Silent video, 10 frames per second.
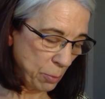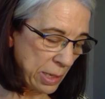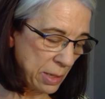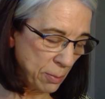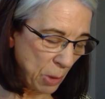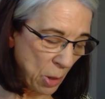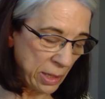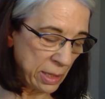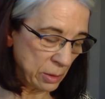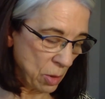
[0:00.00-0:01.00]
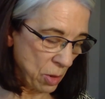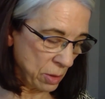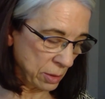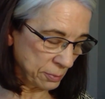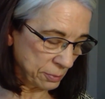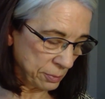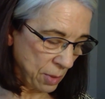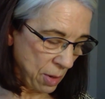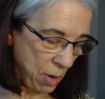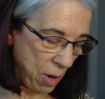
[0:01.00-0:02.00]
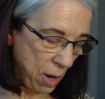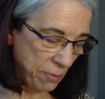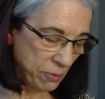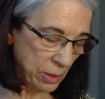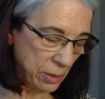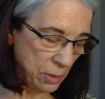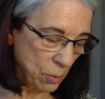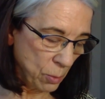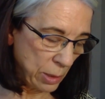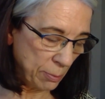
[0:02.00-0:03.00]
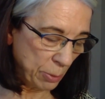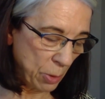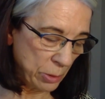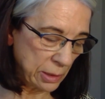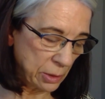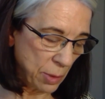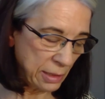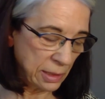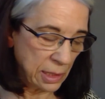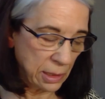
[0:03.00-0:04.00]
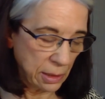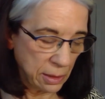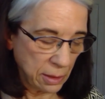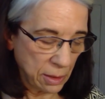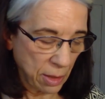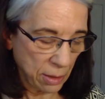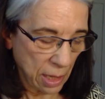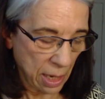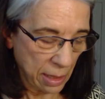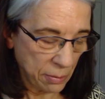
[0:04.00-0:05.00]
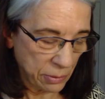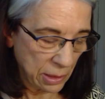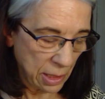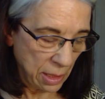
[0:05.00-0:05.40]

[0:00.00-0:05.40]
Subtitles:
Bring your body along. Often we approach transitions in our lives,